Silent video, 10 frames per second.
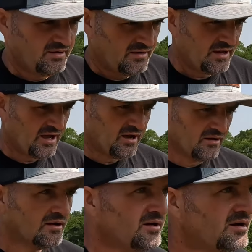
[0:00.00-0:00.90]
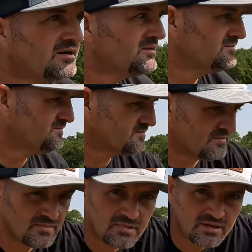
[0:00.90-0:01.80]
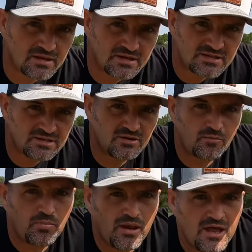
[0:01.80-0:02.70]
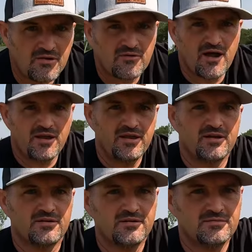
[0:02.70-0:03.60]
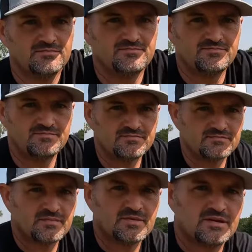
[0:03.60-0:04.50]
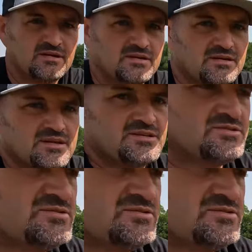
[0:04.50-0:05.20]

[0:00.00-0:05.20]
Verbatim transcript: now, this little plant right here that